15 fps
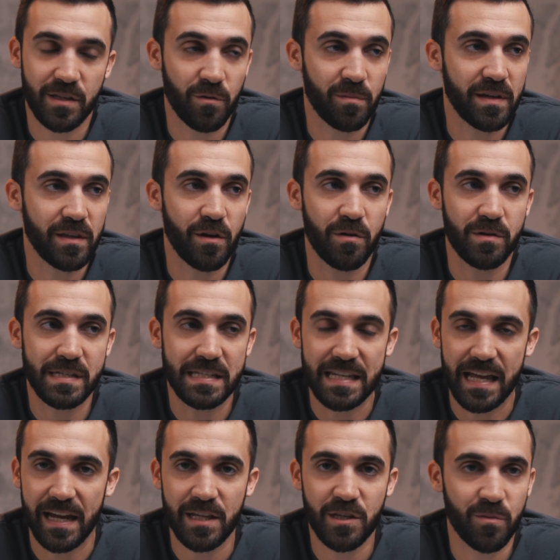There would be those
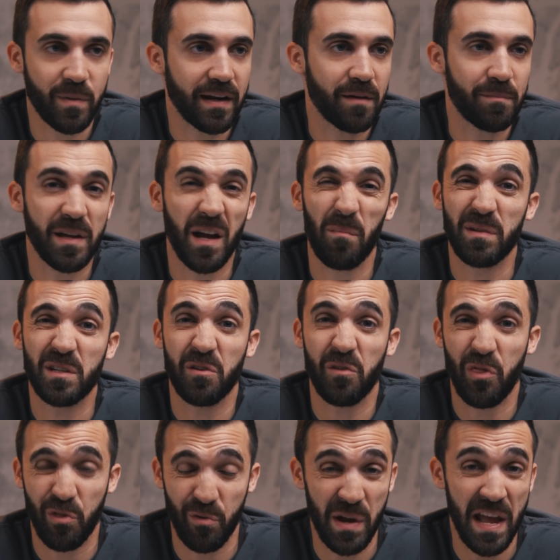nights when I'd be up until
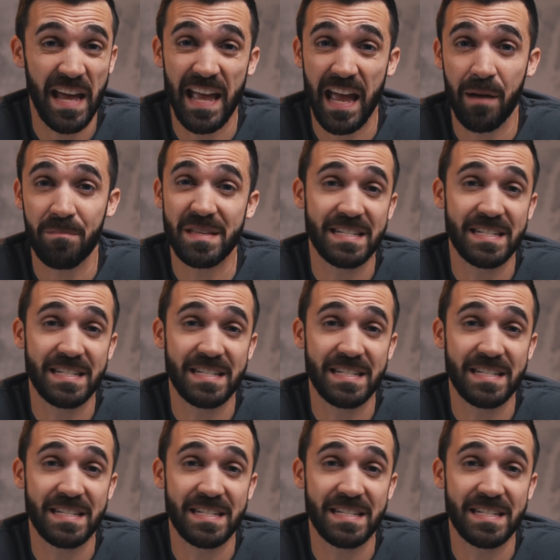3 a.m.